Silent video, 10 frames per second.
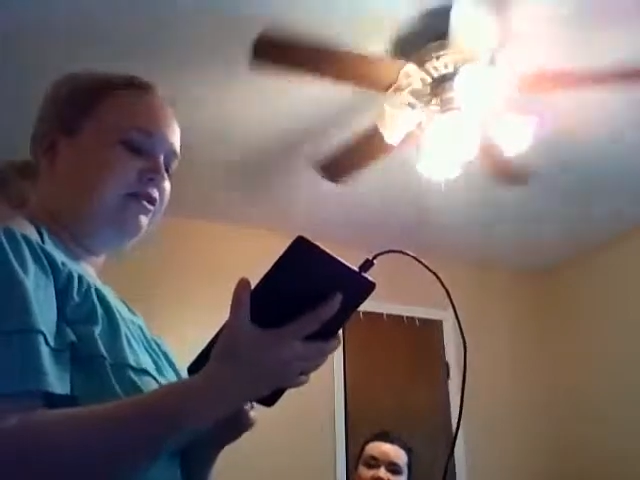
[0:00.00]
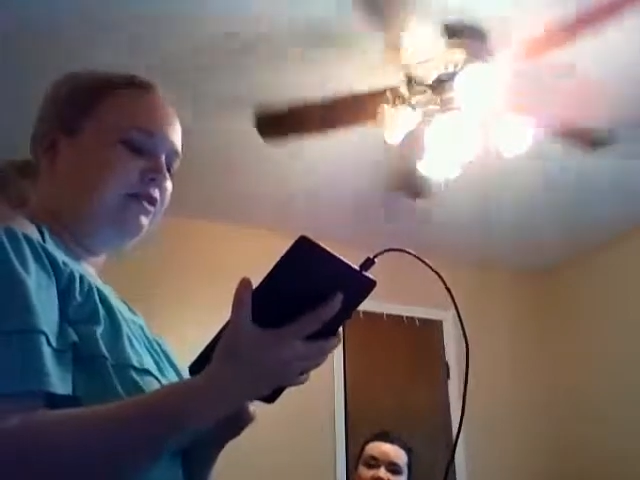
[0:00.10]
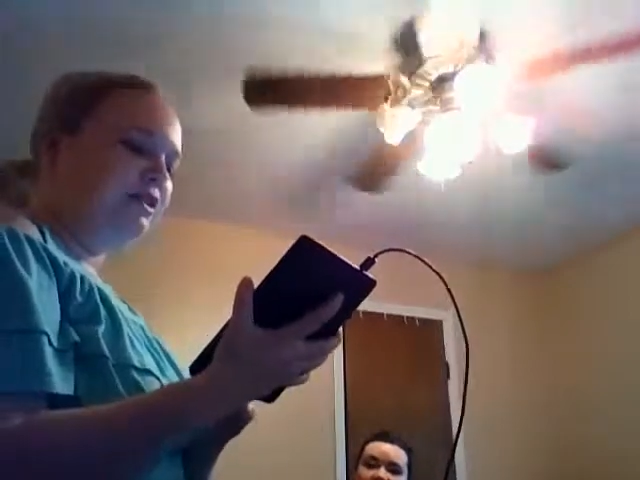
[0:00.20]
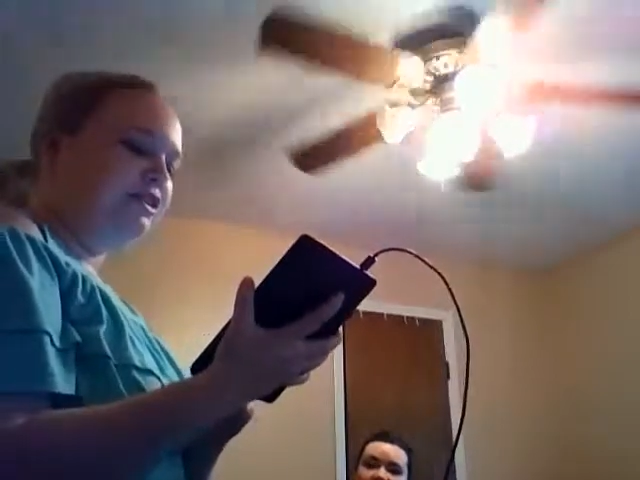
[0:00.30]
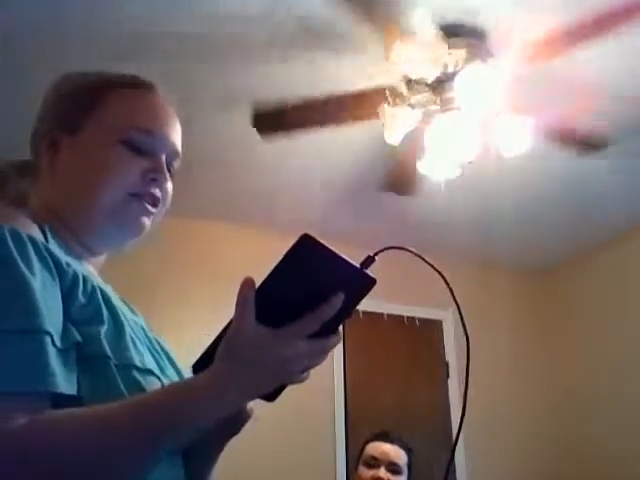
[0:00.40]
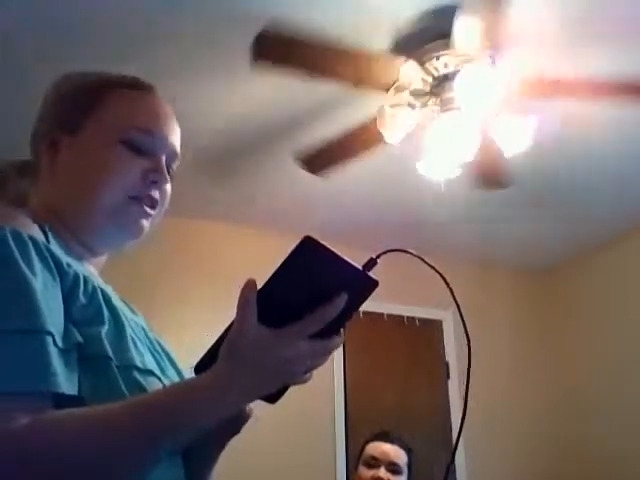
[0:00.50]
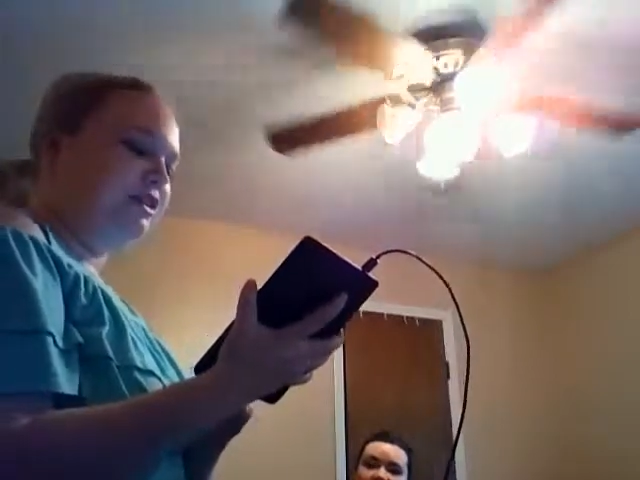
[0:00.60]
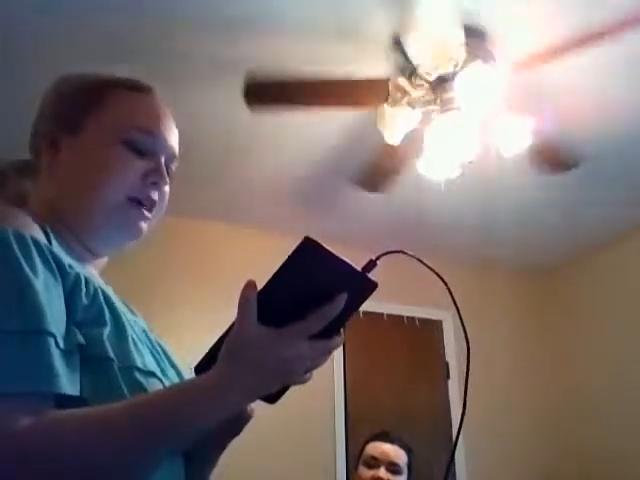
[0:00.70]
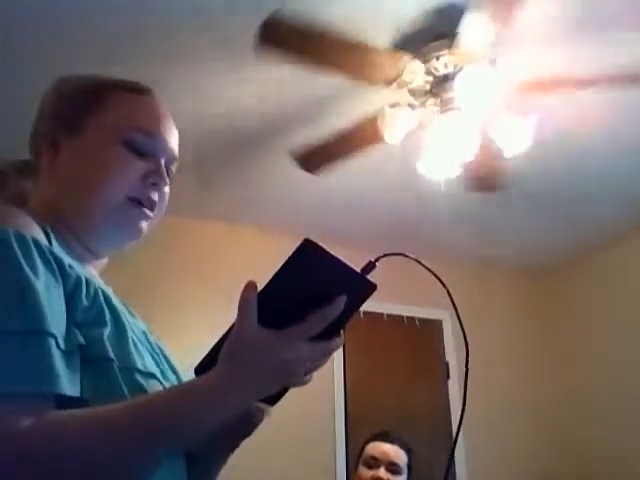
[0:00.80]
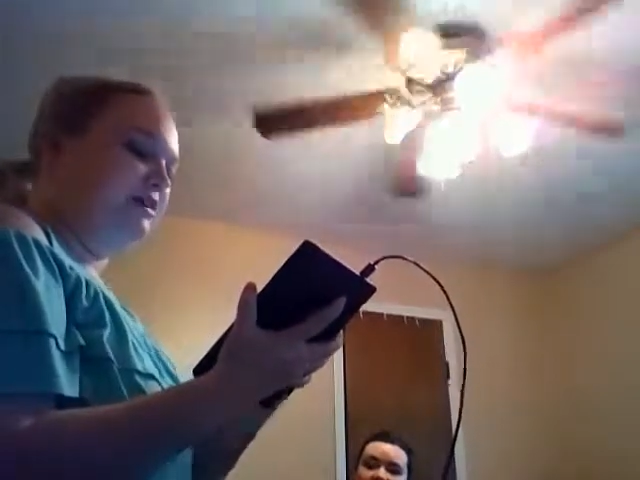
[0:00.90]
tortoise shook
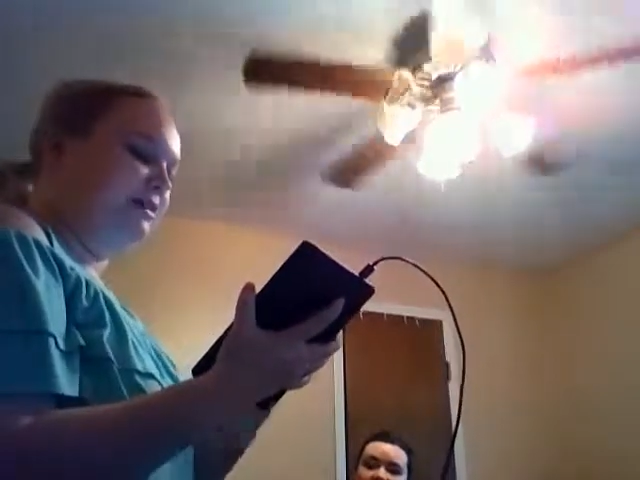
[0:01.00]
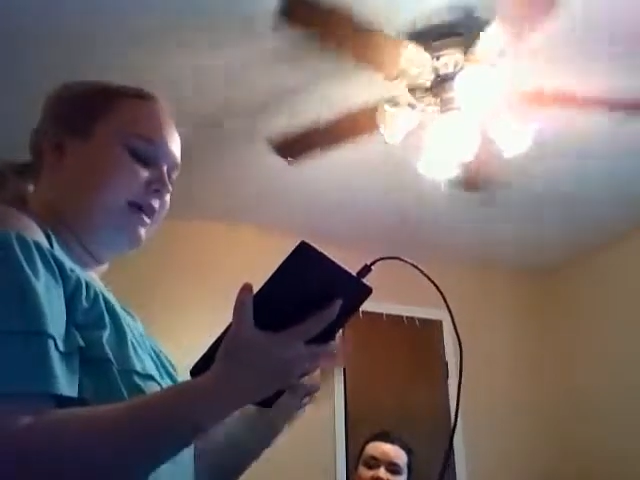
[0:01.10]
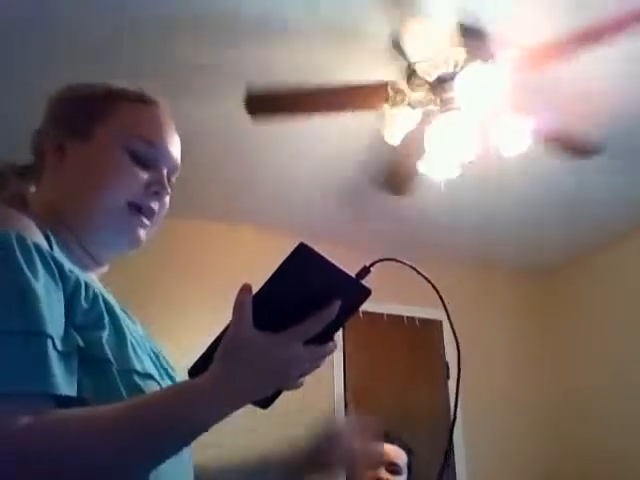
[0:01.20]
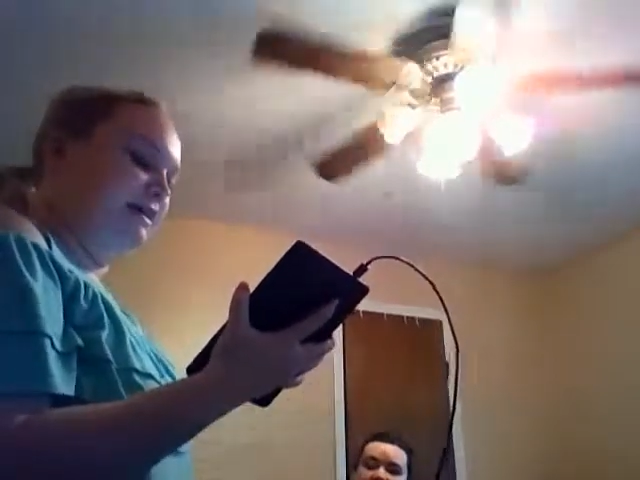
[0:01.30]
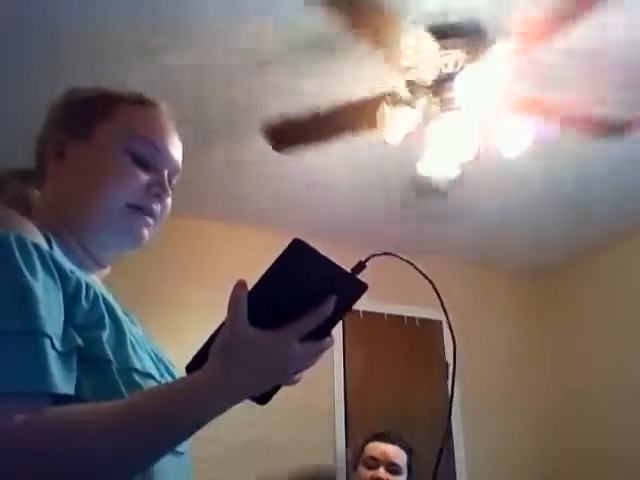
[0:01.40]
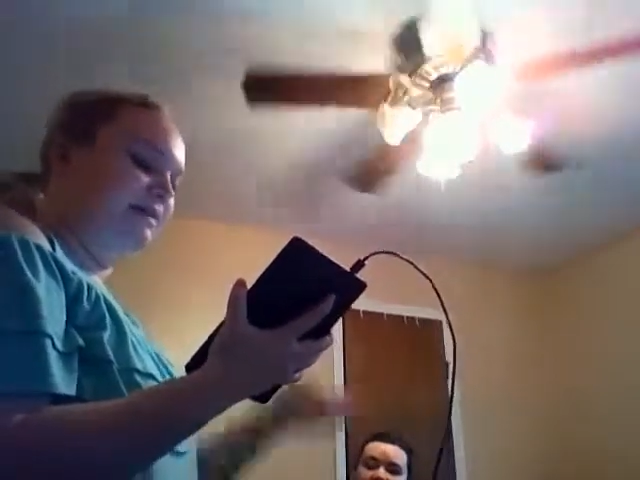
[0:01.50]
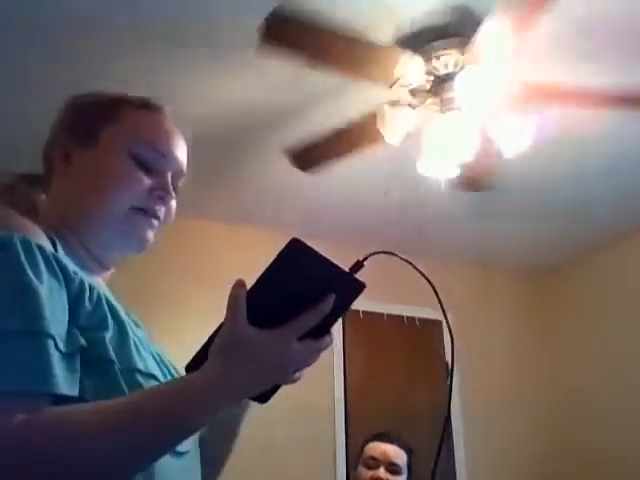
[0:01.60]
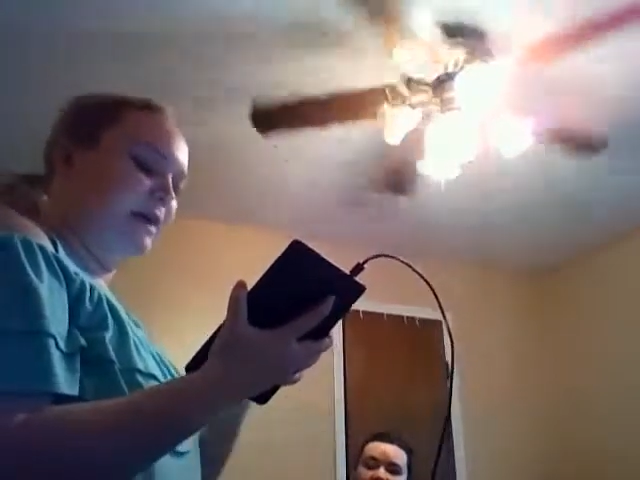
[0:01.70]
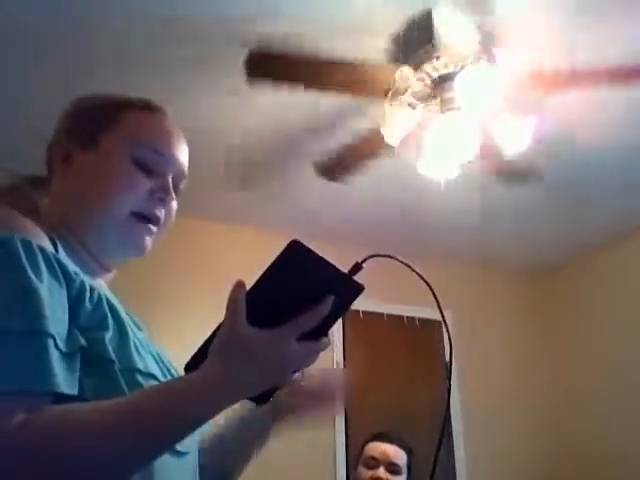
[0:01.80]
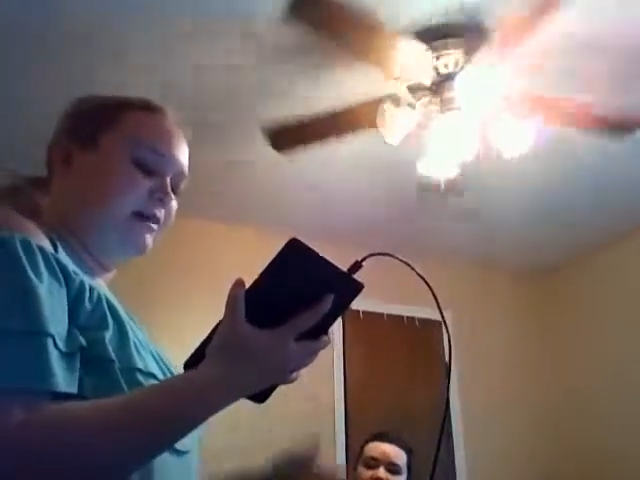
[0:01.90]
the hare's hand and
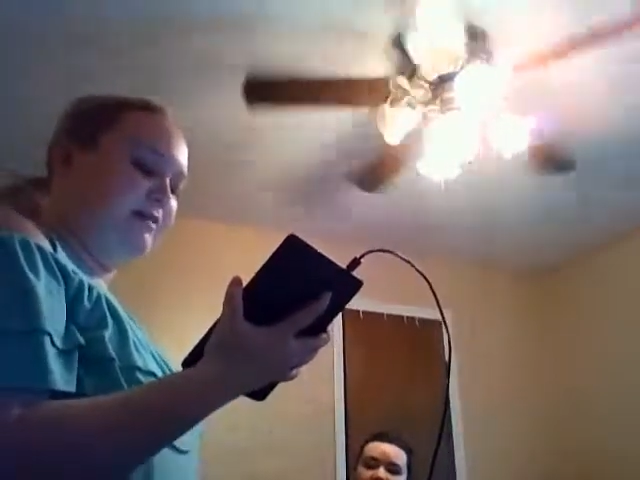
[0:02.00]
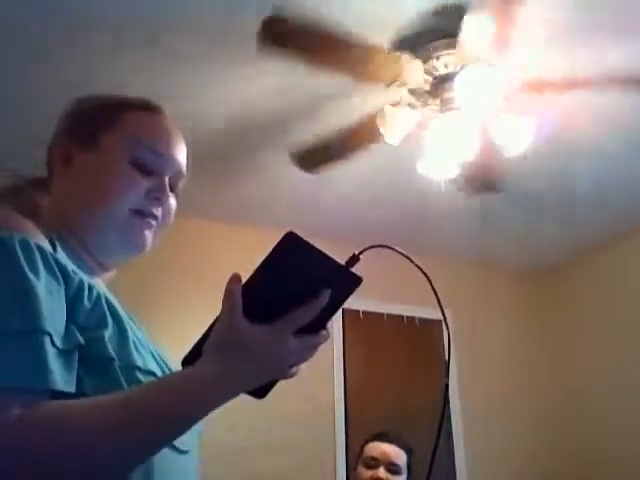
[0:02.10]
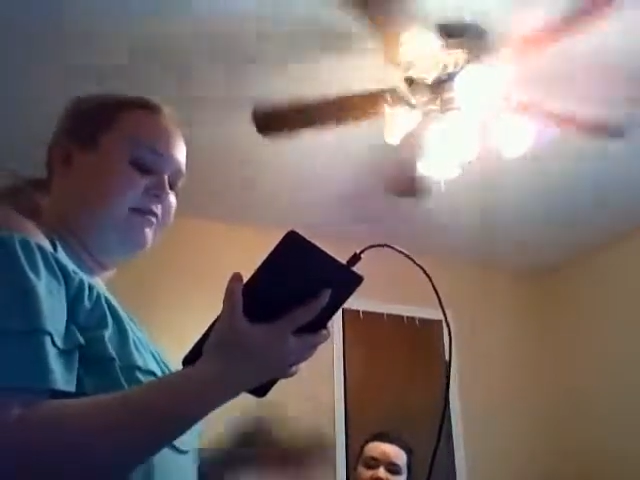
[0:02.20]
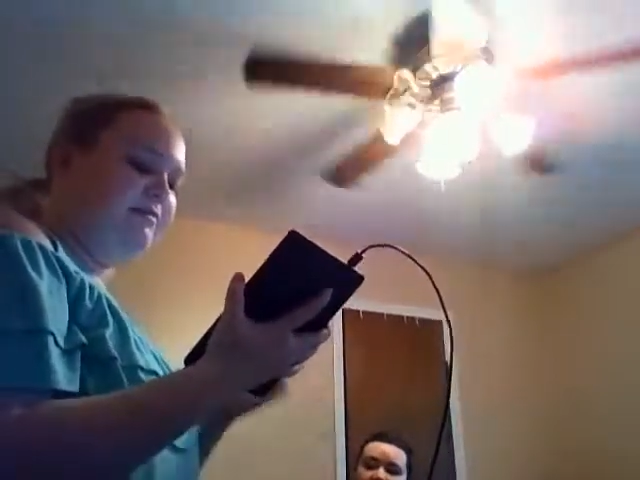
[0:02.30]
smiled.